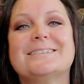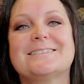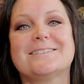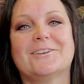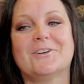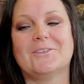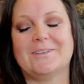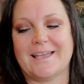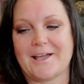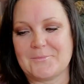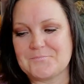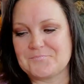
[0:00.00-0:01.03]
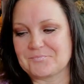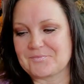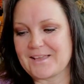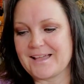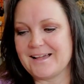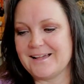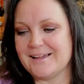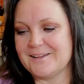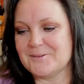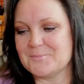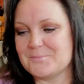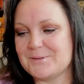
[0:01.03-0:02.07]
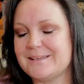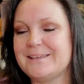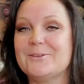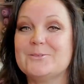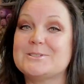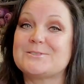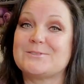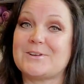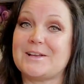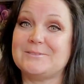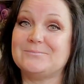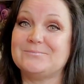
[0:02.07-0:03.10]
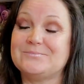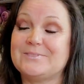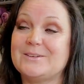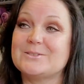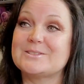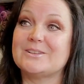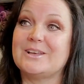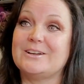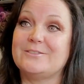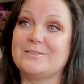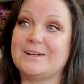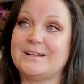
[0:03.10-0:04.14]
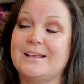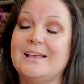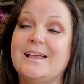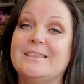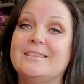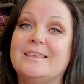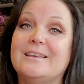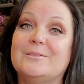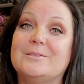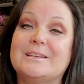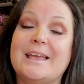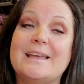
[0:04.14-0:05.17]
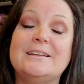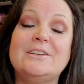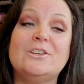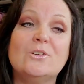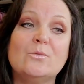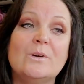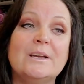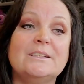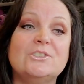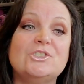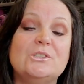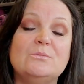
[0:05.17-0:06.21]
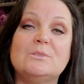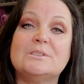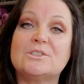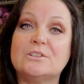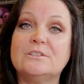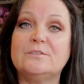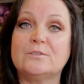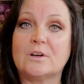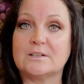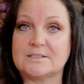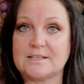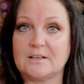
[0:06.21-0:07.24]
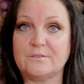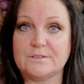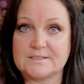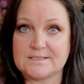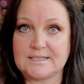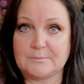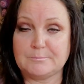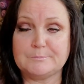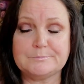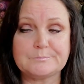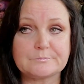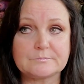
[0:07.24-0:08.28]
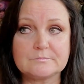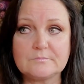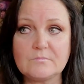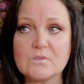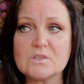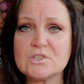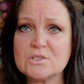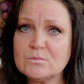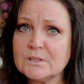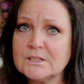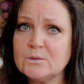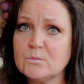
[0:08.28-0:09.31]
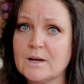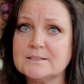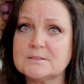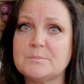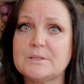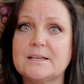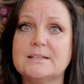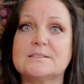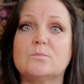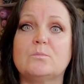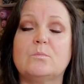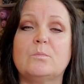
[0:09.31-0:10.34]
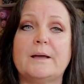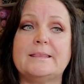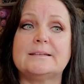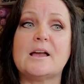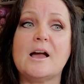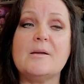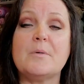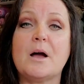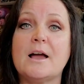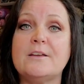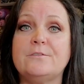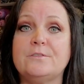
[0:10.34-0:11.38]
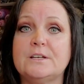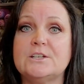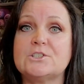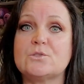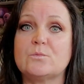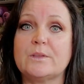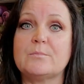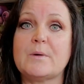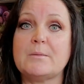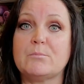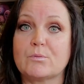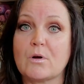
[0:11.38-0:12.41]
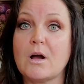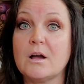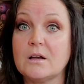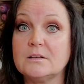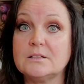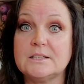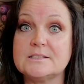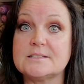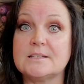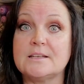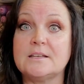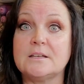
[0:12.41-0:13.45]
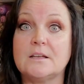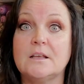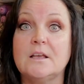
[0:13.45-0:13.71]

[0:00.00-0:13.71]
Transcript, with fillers: So yeah, uh, but it was fun. It was a lot of fun. And you know what? She was good for our self-esteem. She really was, because by the time I finished with my bra incident,